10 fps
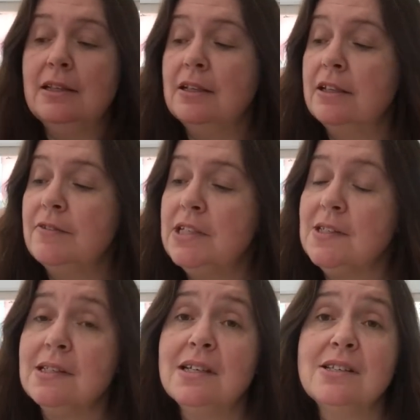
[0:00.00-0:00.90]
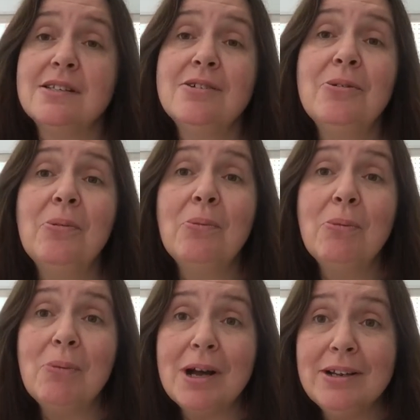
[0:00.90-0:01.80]
Love these things. No
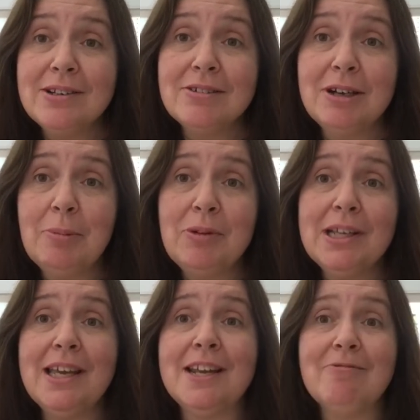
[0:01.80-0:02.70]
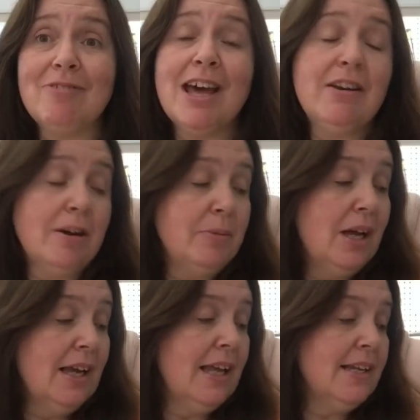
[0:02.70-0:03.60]
wonder I'm only getting fatter. I'm
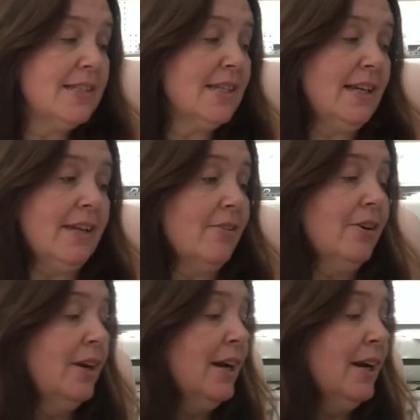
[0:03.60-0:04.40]
not getting skinnier.